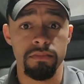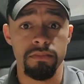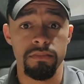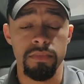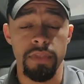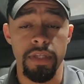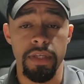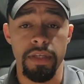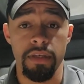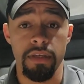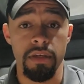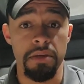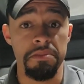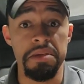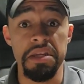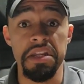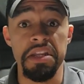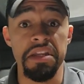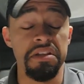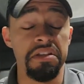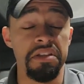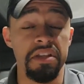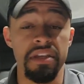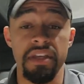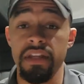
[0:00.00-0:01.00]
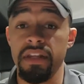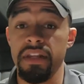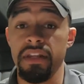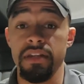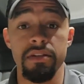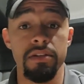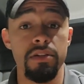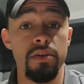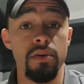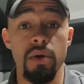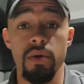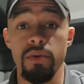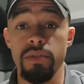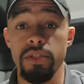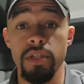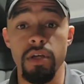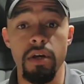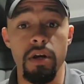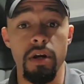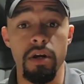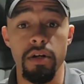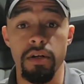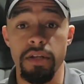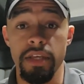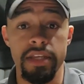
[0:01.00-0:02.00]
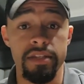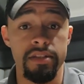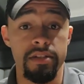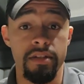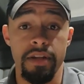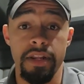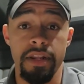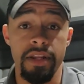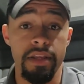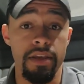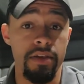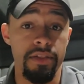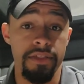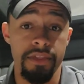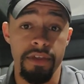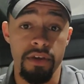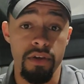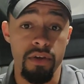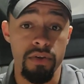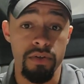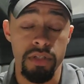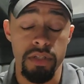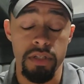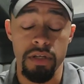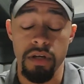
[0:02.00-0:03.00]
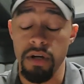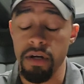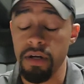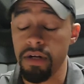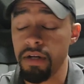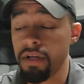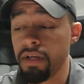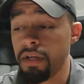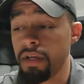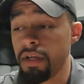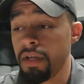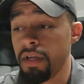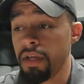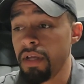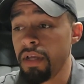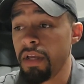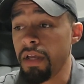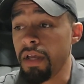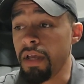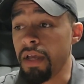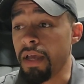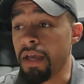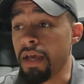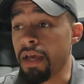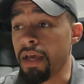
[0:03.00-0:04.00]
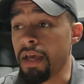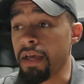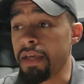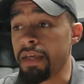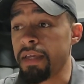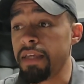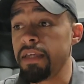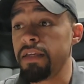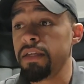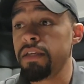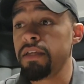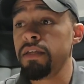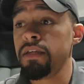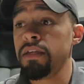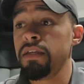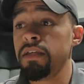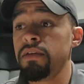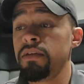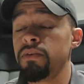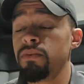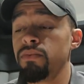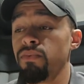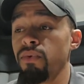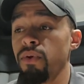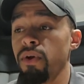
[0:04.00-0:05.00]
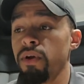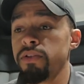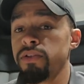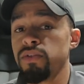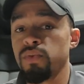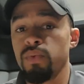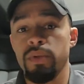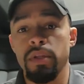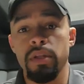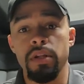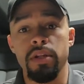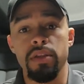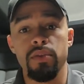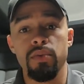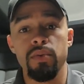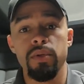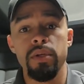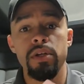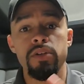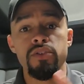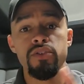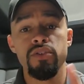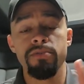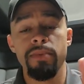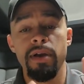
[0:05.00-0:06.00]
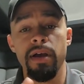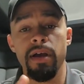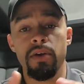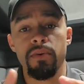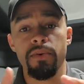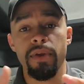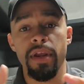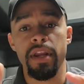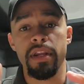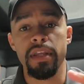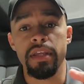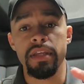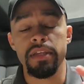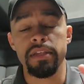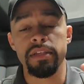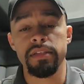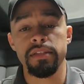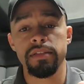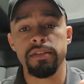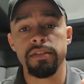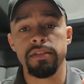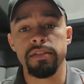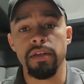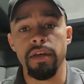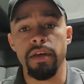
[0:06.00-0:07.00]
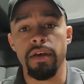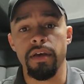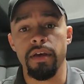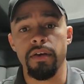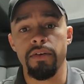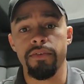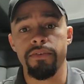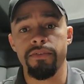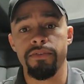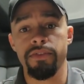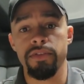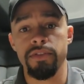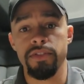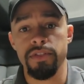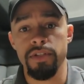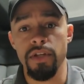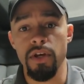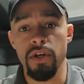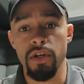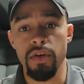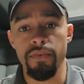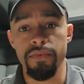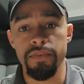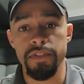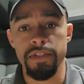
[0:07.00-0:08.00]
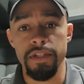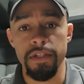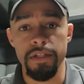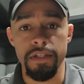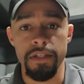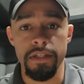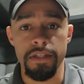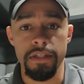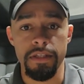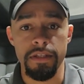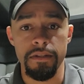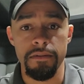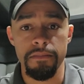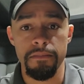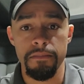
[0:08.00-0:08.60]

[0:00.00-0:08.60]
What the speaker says: like immediately. He didn't do OTR. He hasn't done anything OTR. He runs within a 300-mile radius of the Sonoco facility that